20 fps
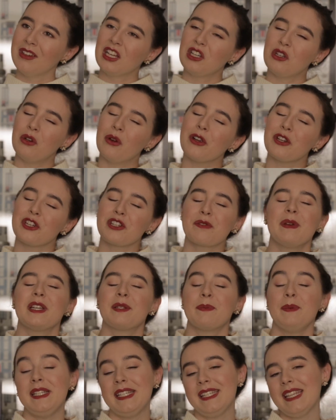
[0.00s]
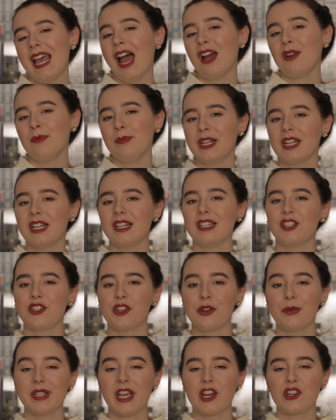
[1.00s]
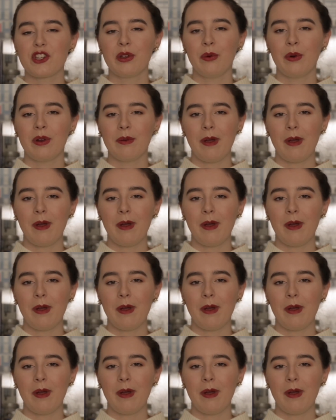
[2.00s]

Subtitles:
Noir just makes me sad because she was actually one